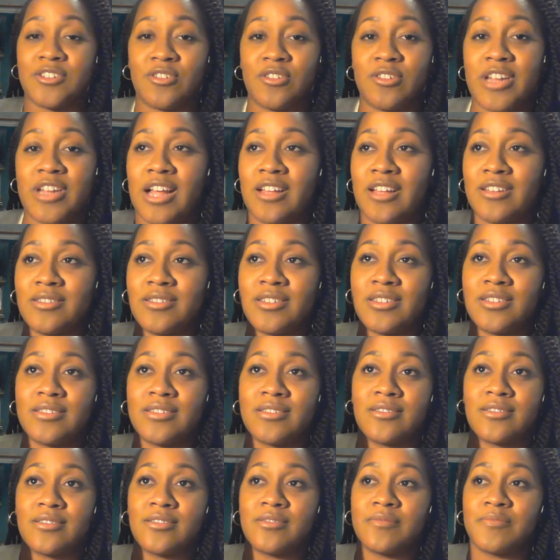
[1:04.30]

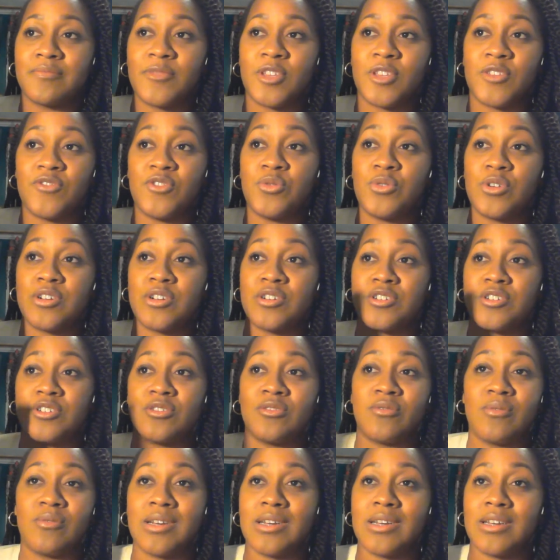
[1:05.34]
analysis, if you are
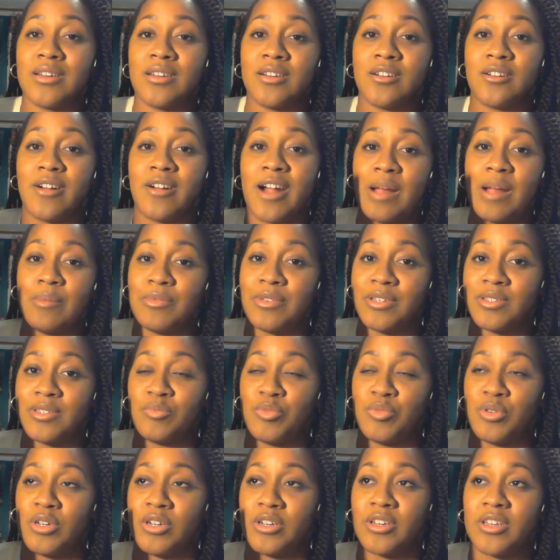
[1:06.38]
new, grab this
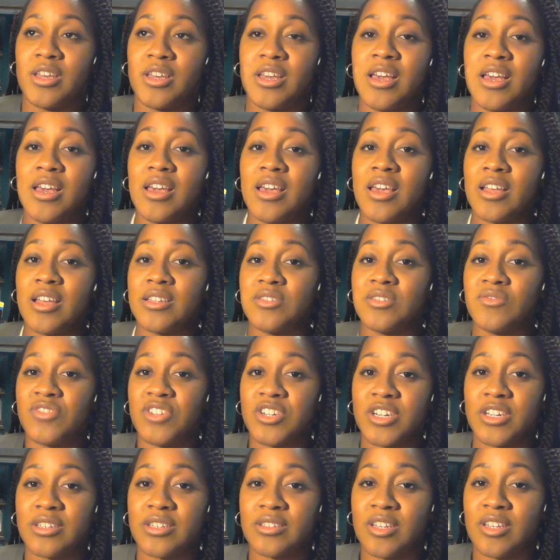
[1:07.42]
book. It's
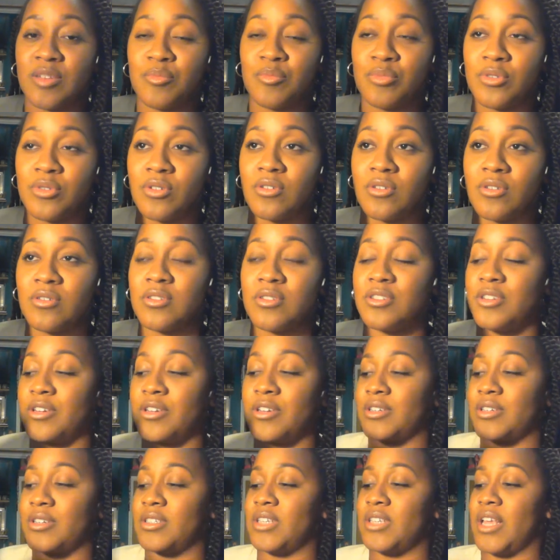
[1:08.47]
very simple to
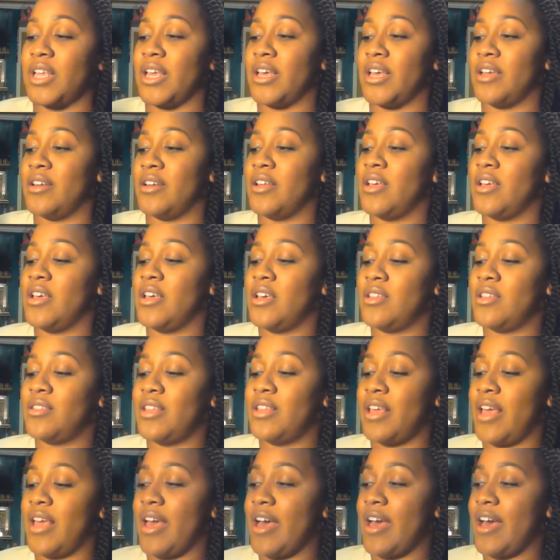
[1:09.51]
understand. They
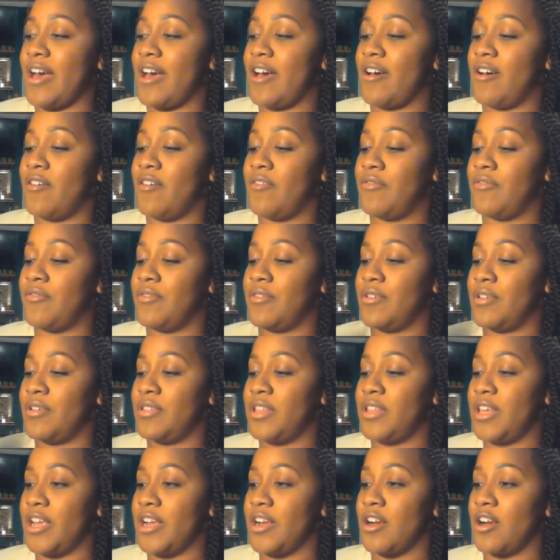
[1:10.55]
have
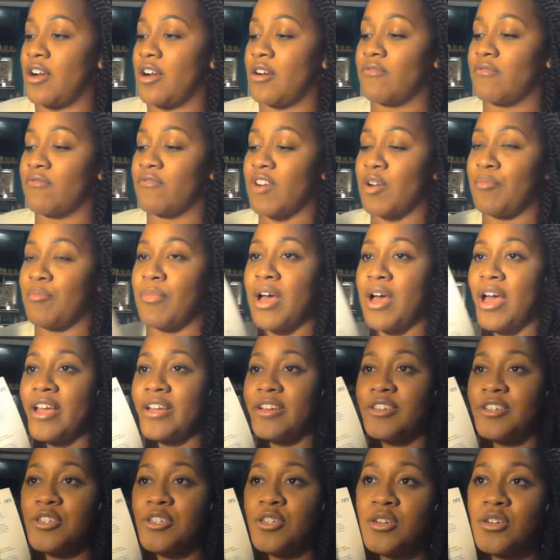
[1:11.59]
their
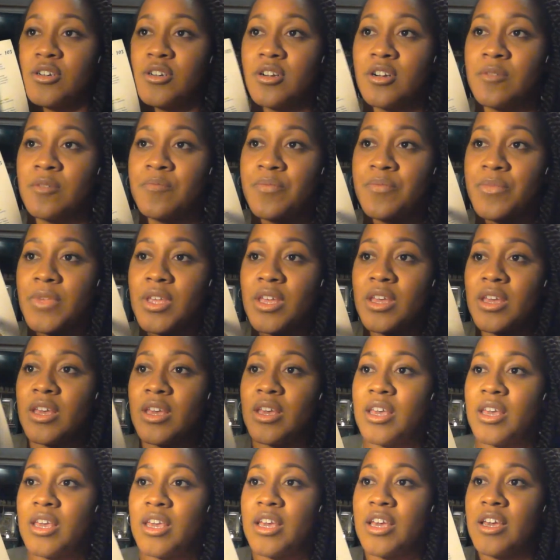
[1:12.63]
reminder
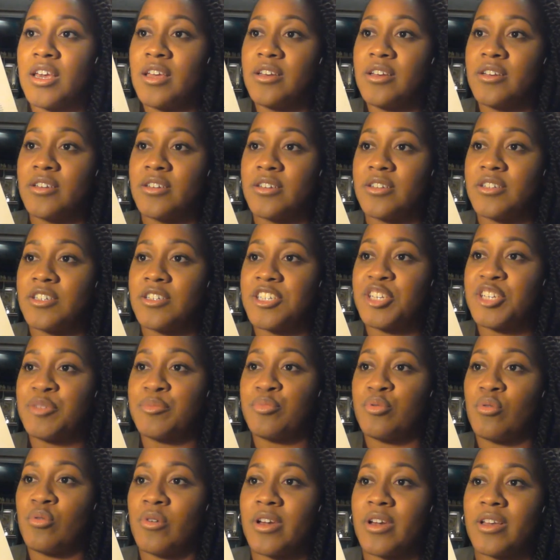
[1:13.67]
and tip
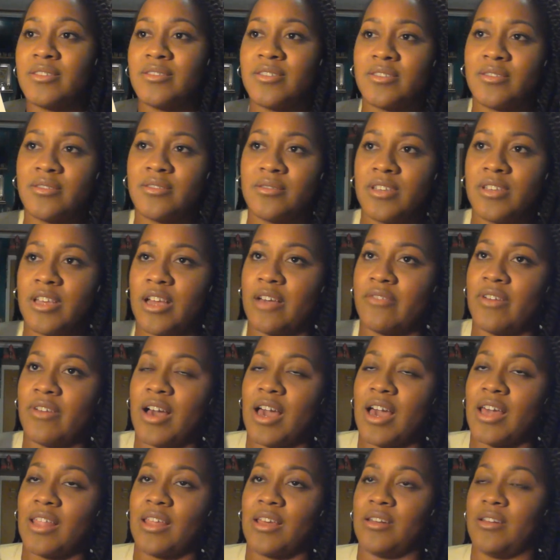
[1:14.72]
points. As you see, I've
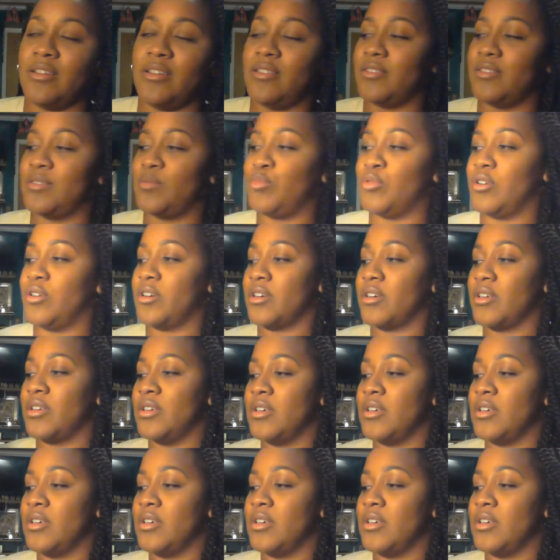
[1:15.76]
highlighted this book